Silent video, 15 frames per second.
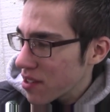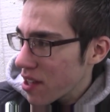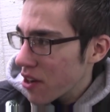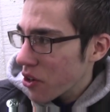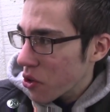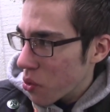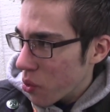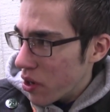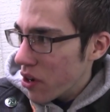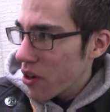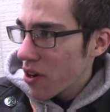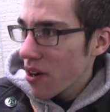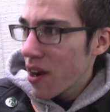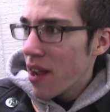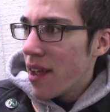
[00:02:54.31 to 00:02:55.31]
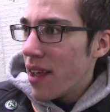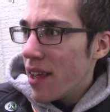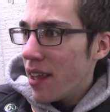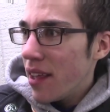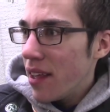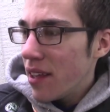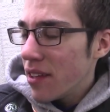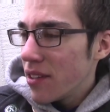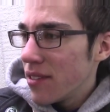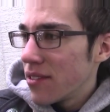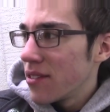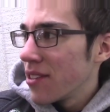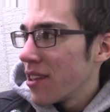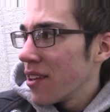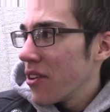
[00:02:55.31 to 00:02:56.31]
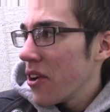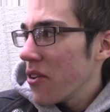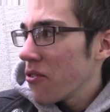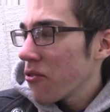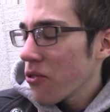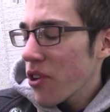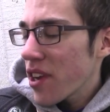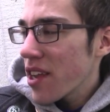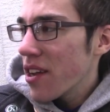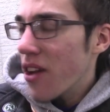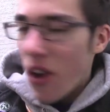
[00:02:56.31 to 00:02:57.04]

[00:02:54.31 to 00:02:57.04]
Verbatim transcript: that are queer is freaking